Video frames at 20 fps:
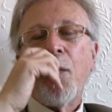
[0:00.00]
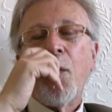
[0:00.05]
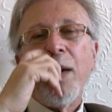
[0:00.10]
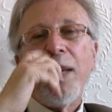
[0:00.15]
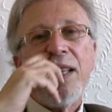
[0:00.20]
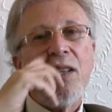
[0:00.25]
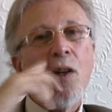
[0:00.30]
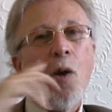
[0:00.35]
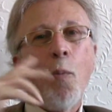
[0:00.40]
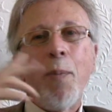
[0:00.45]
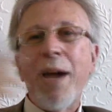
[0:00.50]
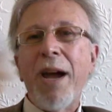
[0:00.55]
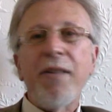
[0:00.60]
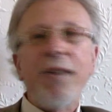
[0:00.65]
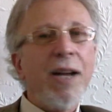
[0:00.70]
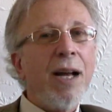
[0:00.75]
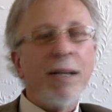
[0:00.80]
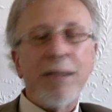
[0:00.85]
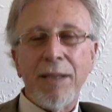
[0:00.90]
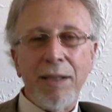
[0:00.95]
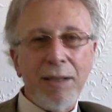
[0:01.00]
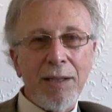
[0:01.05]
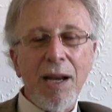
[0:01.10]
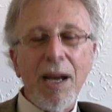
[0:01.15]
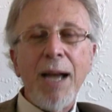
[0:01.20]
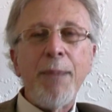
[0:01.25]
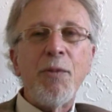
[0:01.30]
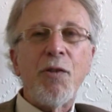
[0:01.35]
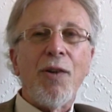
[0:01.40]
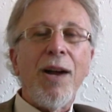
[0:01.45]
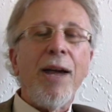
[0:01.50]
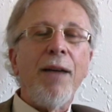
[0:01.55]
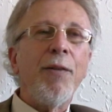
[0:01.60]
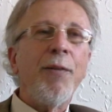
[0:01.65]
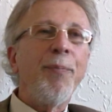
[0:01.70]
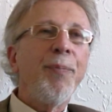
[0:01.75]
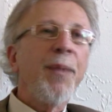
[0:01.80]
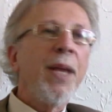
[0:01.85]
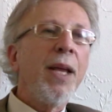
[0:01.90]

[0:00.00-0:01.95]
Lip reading: why there's no paradox in time travel.